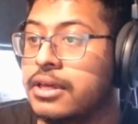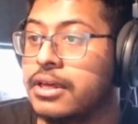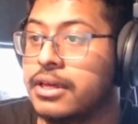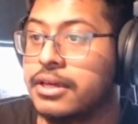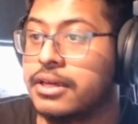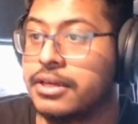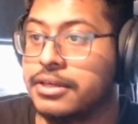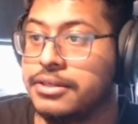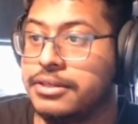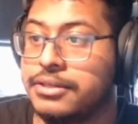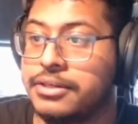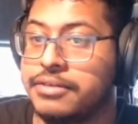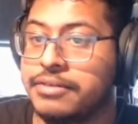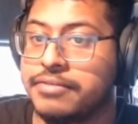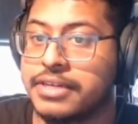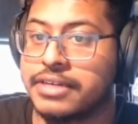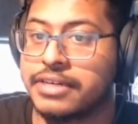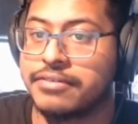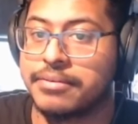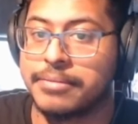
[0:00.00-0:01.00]
Uh, you don't even
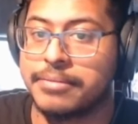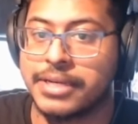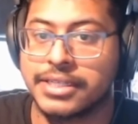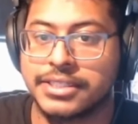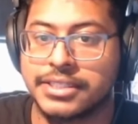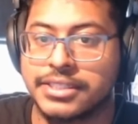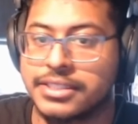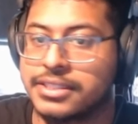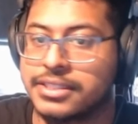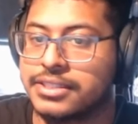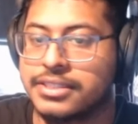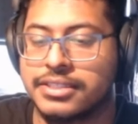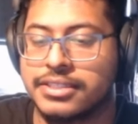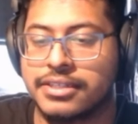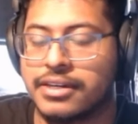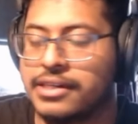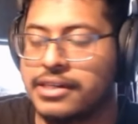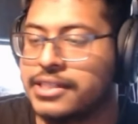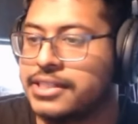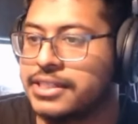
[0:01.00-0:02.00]
have a max...
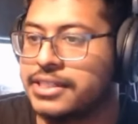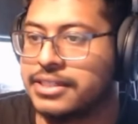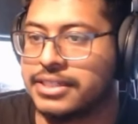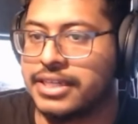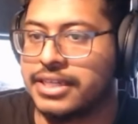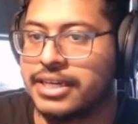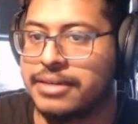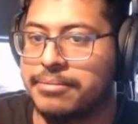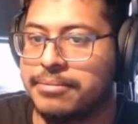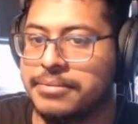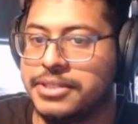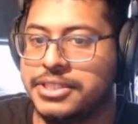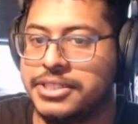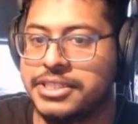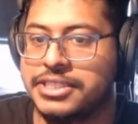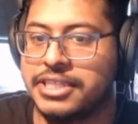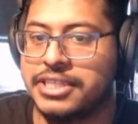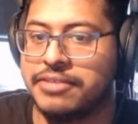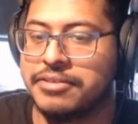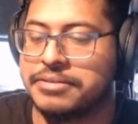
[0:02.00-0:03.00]
Arlen, damn, you should
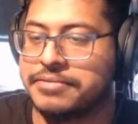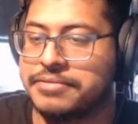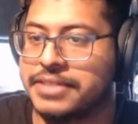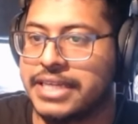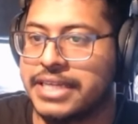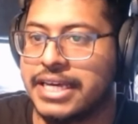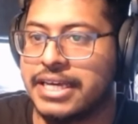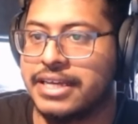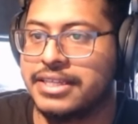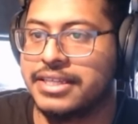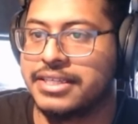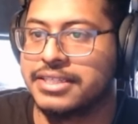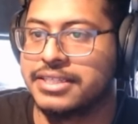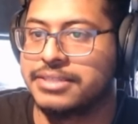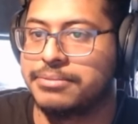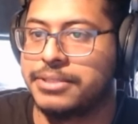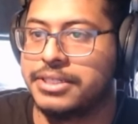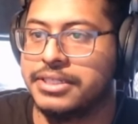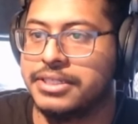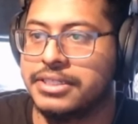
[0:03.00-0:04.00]
save up for that. I think that's
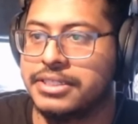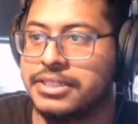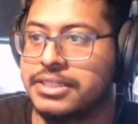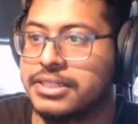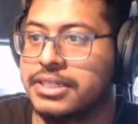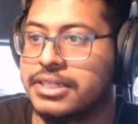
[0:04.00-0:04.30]
pretty good.